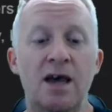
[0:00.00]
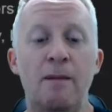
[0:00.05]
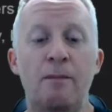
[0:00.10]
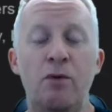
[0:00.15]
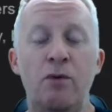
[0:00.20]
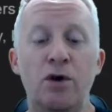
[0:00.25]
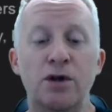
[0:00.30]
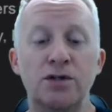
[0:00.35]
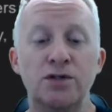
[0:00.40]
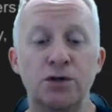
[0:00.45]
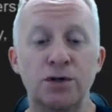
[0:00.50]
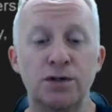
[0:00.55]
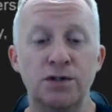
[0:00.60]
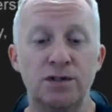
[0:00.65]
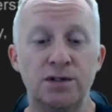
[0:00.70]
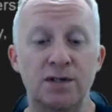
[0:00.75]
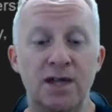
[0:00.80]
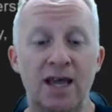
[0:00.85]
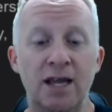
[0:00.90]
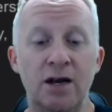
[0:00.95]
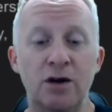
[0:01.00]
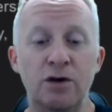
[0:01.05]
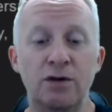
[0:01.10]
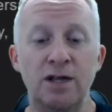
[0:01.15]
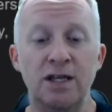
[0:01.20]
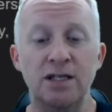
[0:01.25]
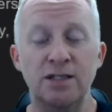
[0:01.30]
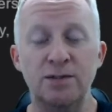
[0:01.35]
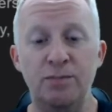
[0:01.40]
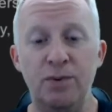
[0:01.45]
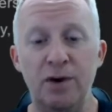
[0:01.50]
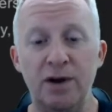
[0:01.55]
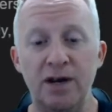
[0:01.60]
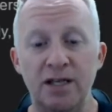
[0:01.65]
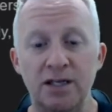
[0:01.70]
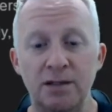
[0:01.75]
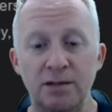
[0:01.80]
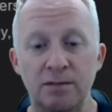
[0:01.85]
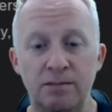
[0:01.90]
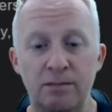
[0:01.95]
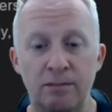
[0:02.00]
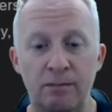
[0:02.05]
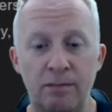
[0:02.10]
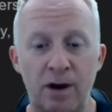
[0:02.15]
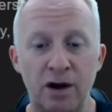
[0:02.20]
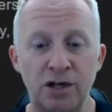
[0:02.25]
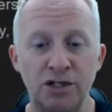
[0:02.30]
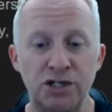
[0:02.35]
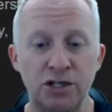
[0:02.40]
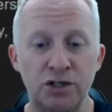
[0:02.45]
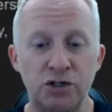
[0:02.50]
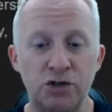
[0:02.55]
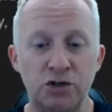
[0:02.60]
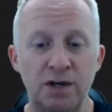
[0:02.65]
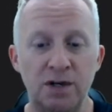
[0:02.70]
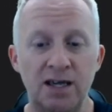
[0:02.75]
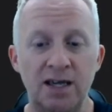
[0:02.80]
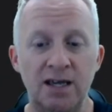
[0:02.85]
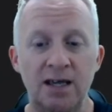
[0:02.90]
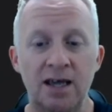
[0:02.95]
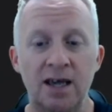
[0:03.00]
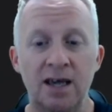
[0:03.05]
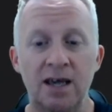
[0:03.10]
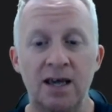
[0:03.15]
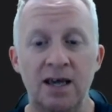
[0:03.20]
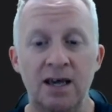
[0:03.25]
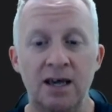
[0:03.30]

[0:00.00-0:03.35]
products including spot and margin trading,